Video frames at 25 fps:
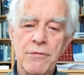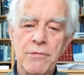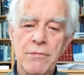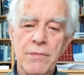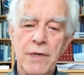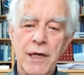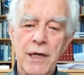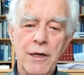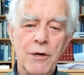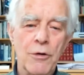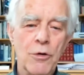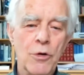
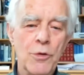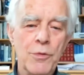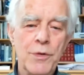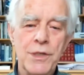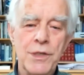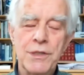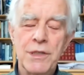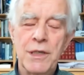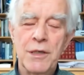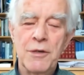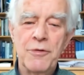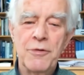I
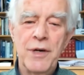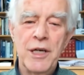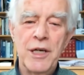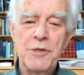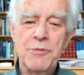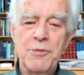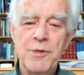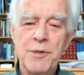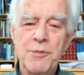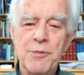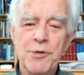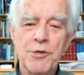always advise
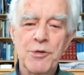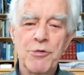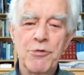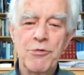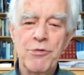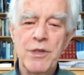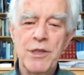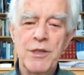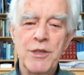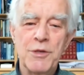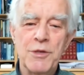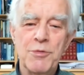people to
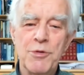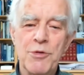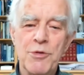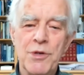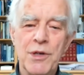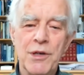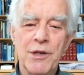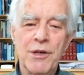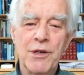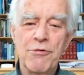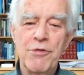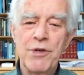read this book.
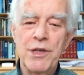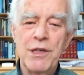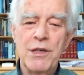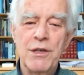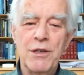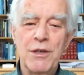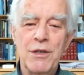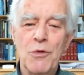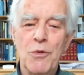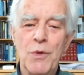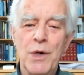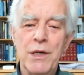You can read
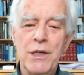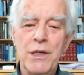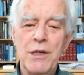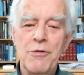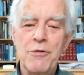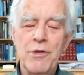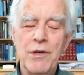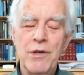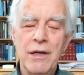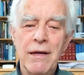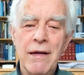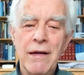it in one
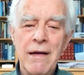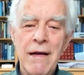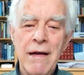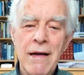evening.